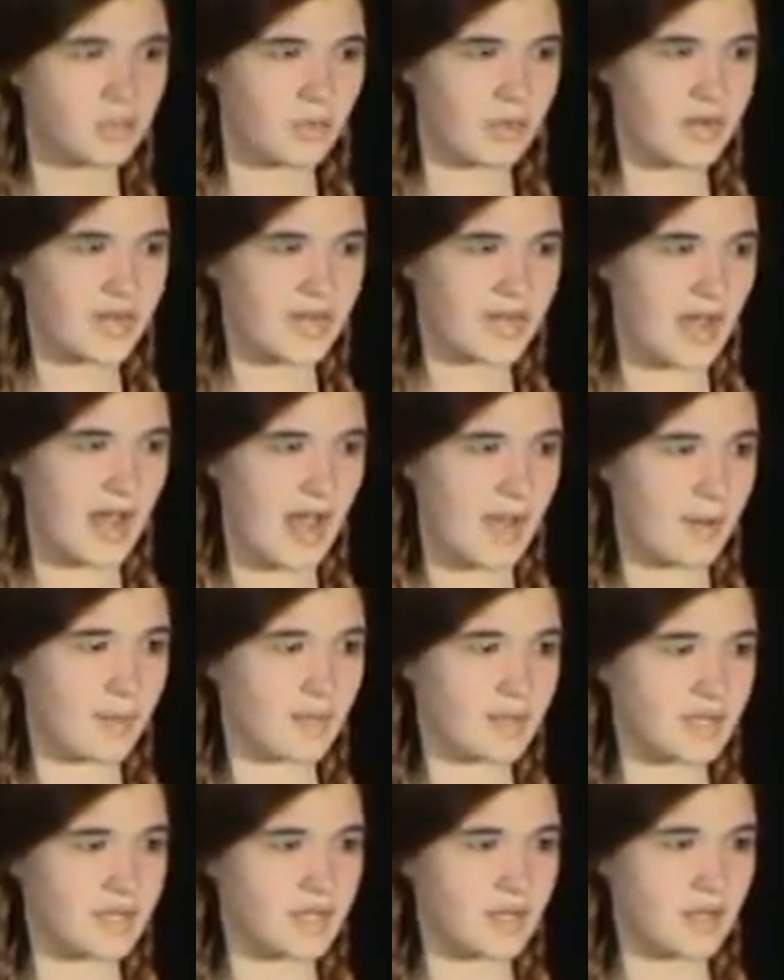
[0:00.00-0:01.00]
20
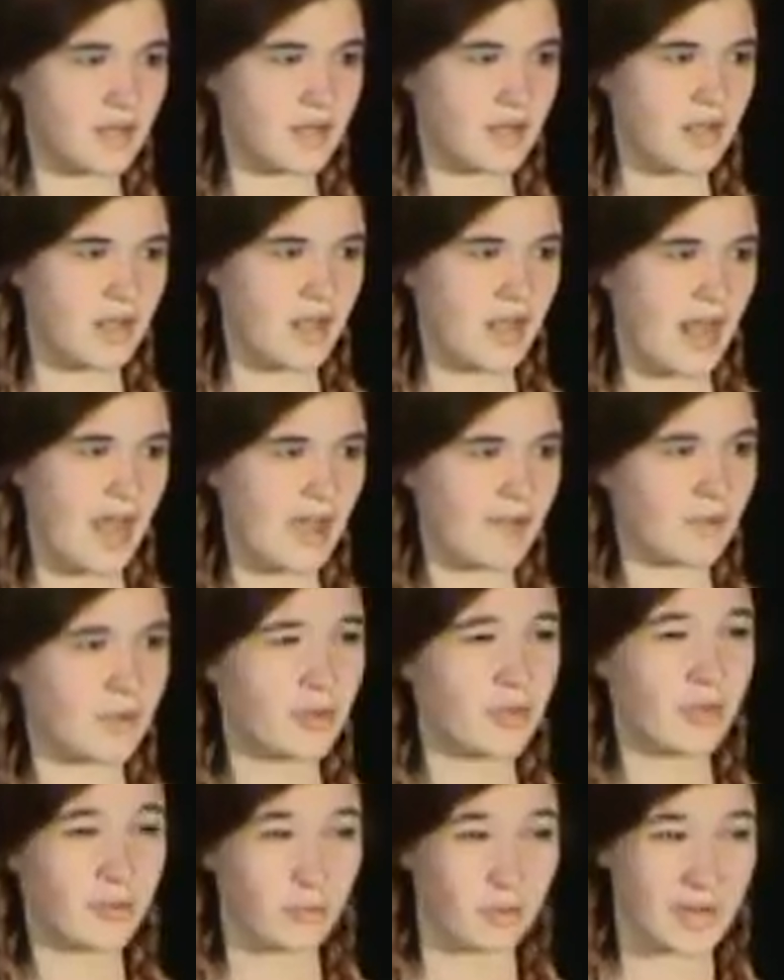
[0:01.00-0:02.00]
times
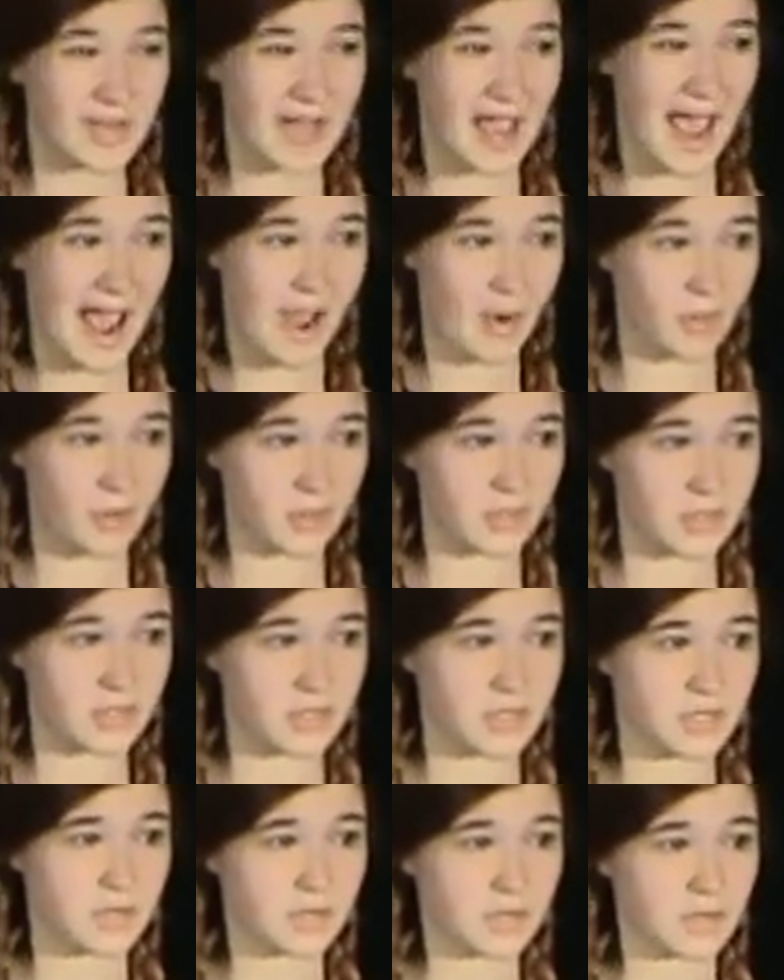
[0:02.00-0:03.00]
every three
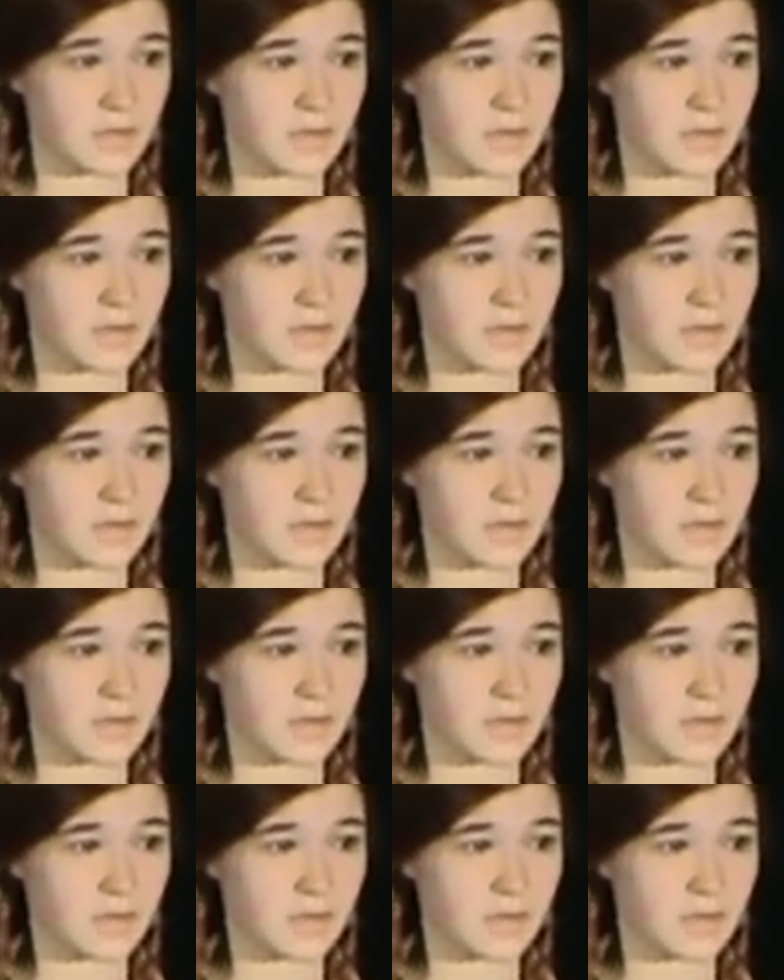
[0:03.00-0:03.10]
hours.